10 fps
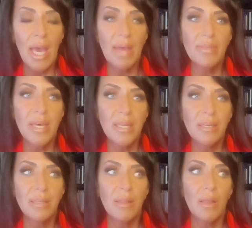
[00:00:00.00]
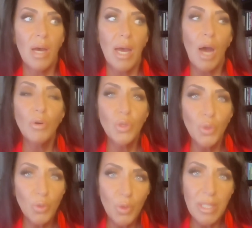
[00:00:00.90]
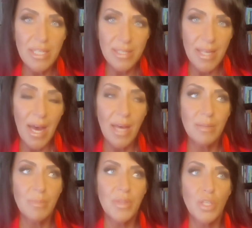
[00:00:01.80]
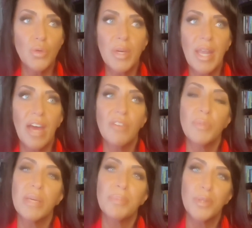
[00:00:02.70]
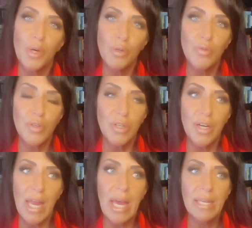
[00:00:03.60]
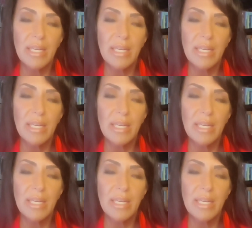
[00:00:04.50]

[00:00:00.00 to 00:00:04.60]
And then how cool is that, that you can have people over and